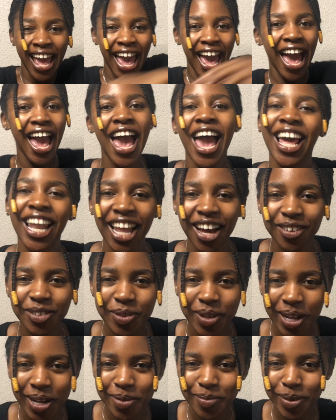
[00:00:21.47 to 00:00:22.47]
Hello,
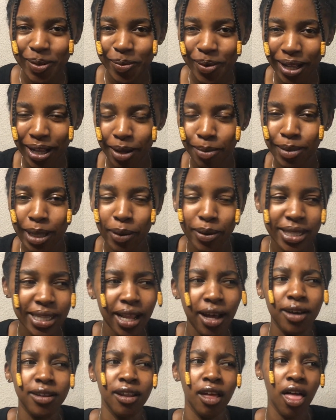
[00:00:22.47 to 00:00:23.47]
welcome and welcome. That was
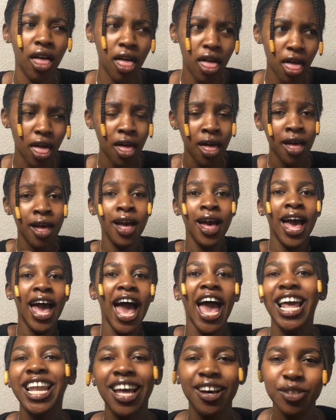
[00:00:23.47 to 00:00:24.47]
loud.
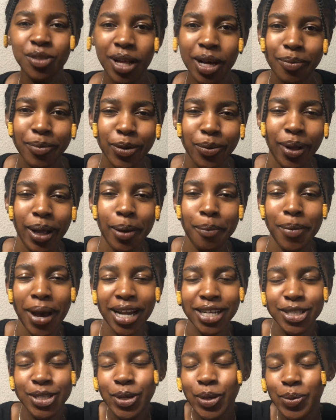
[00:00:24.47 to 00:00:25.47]
Hello, welcome and welcome
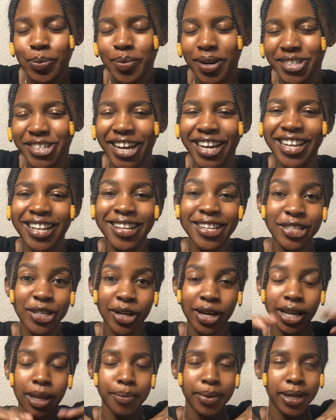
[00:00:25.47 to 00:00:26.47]
back to my channel. It's your
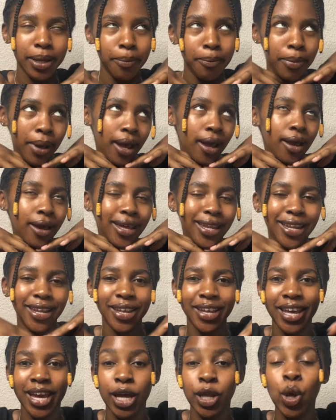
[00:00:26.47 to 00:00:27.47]
girl Amanda, back at it
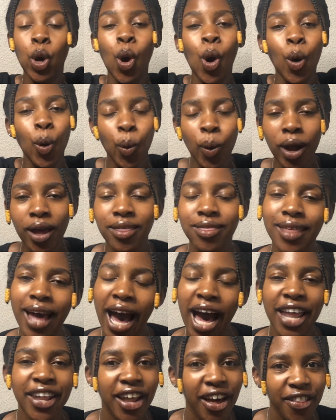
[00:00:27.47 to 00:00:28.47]
again with
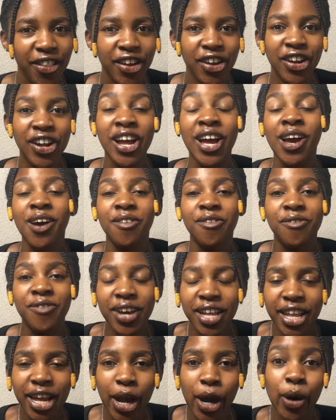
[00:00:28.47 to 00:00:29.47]
another
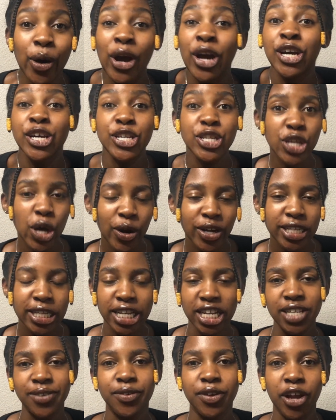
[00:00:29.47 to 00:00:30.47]
video. So in
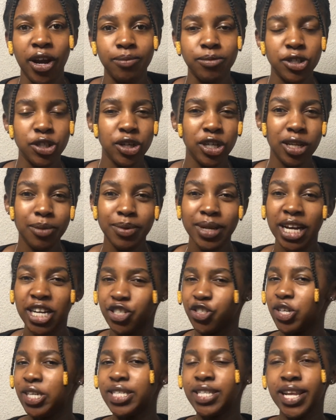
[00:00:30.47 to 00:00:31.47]
today's video, I'm just going to be
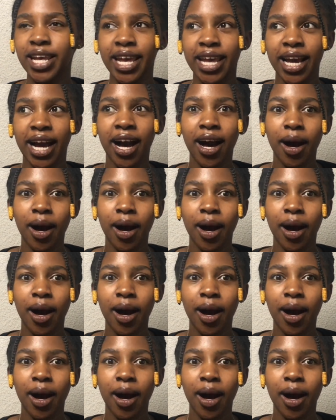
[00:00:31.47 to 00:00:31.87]
addressing